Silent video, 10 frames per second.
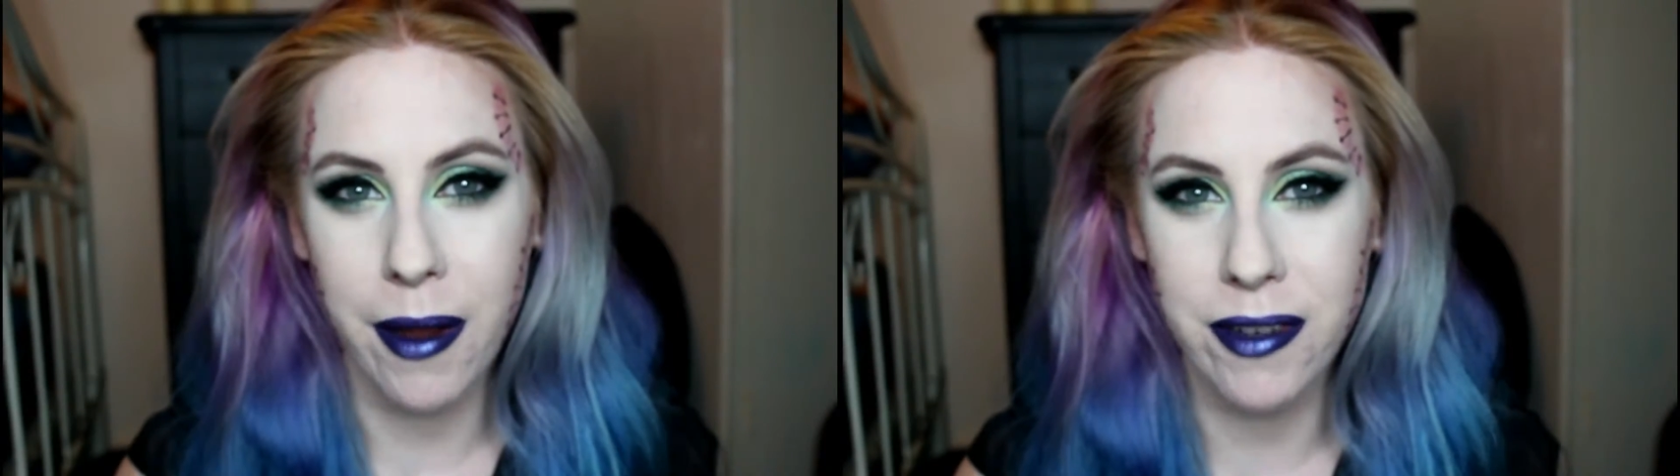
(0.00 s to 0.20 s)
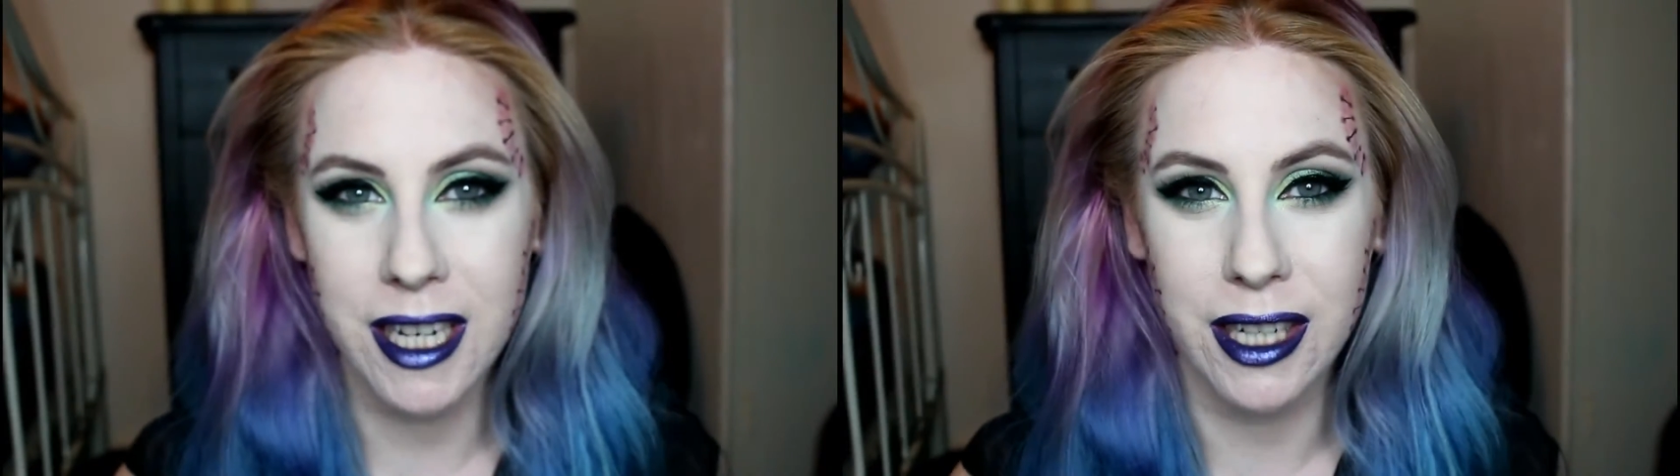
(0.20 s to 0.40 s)

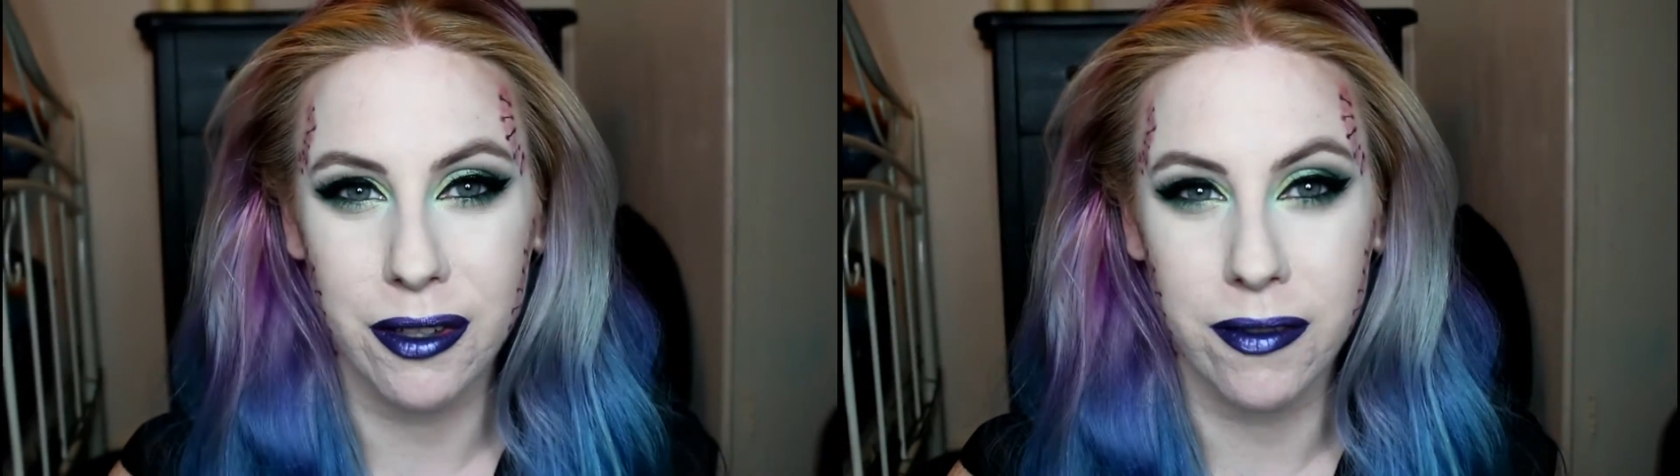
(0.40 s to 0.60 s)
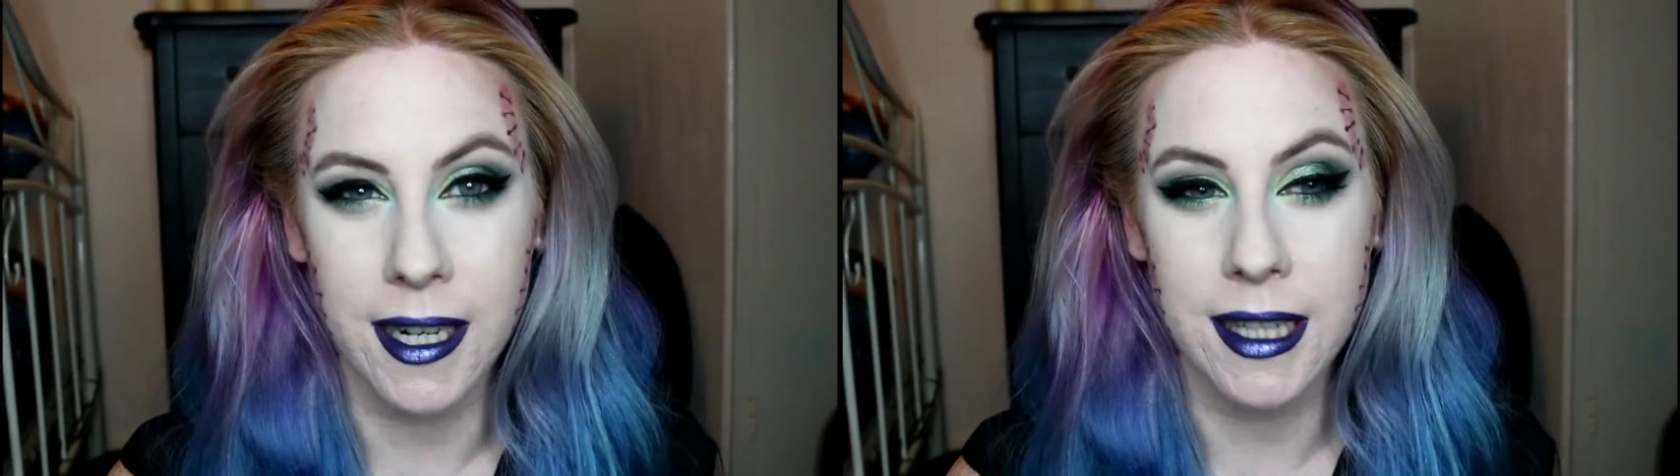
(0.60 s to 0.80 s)
whatever
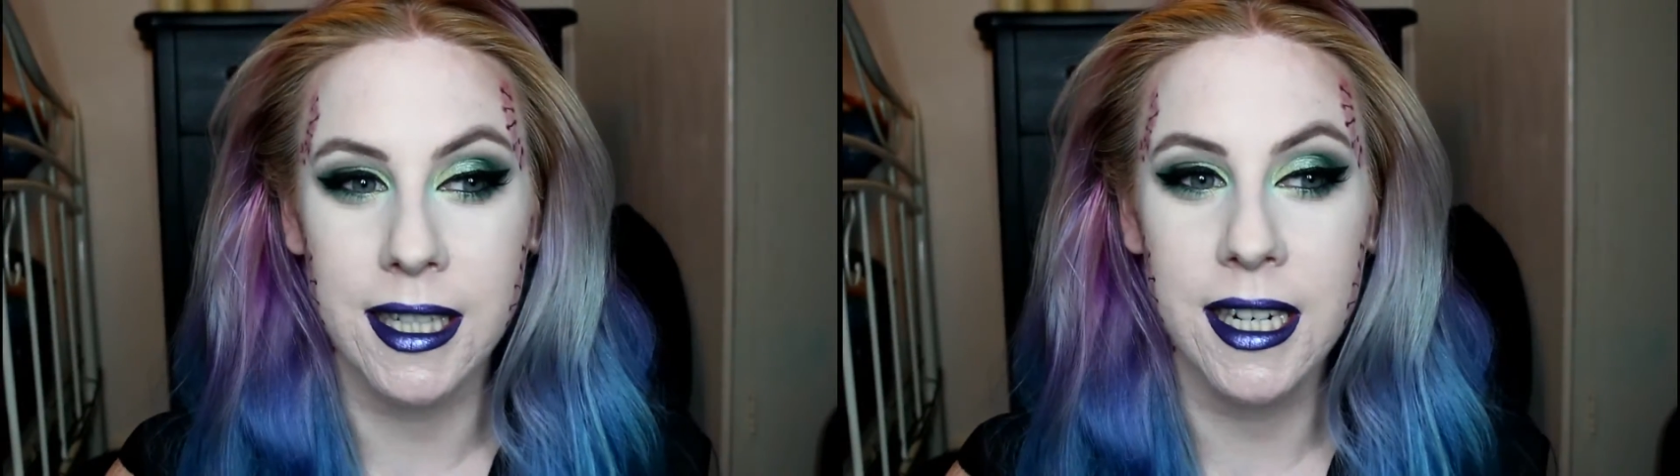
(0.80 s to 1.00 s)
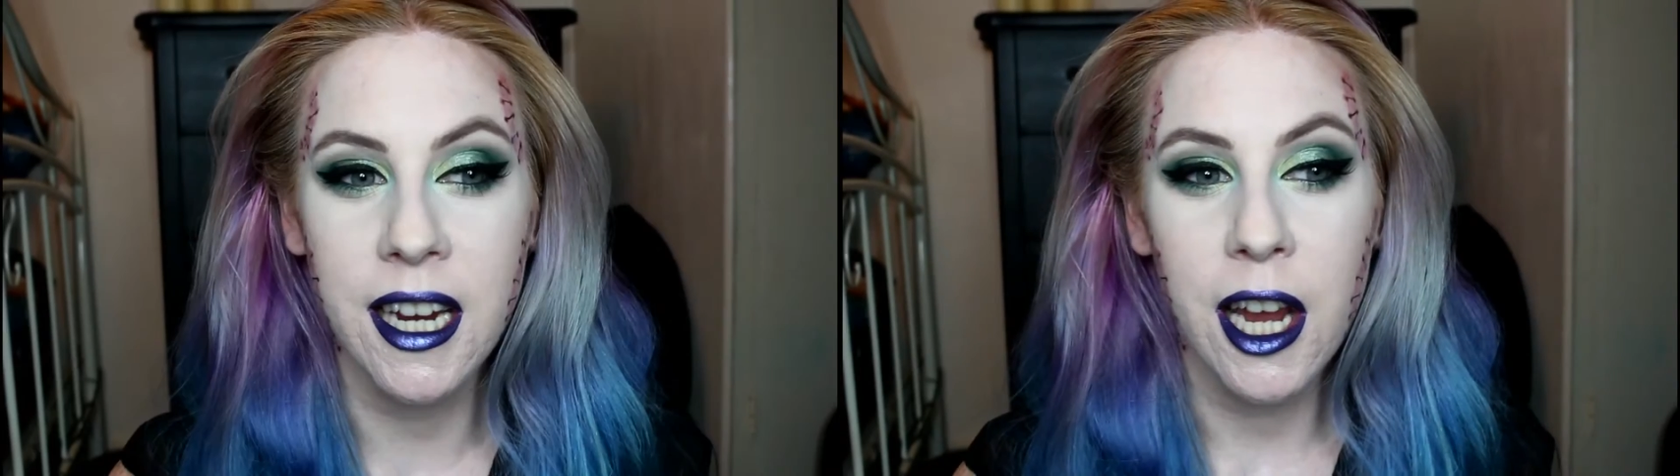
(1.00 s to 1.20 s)
takes your
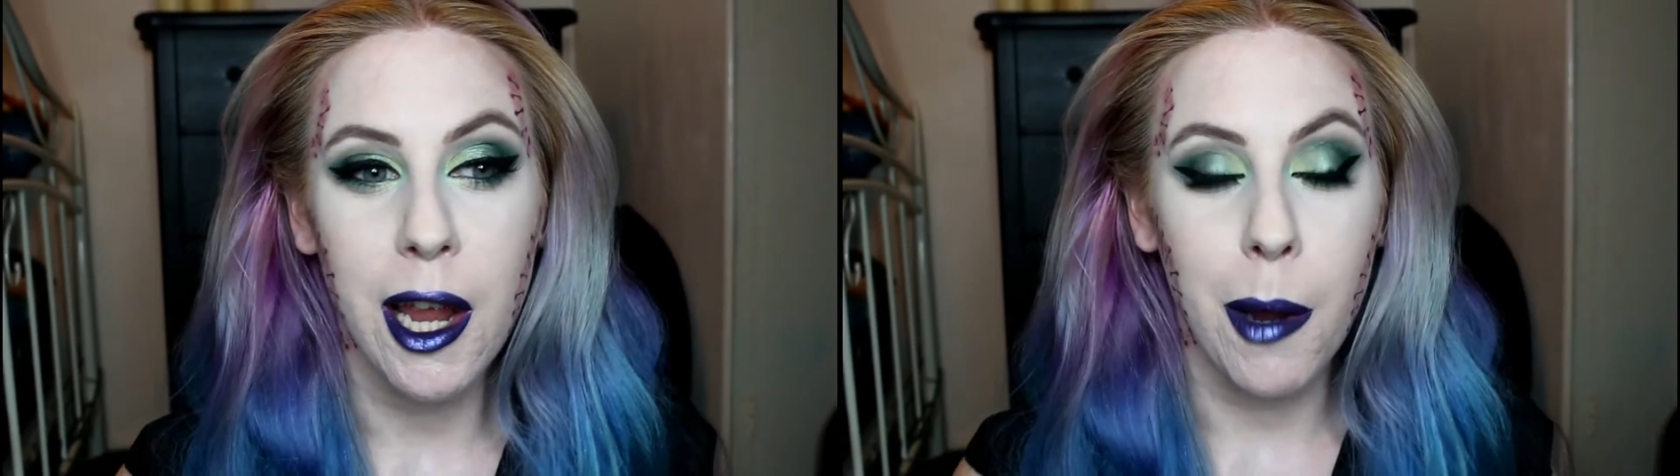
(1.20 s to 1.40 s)
fancy.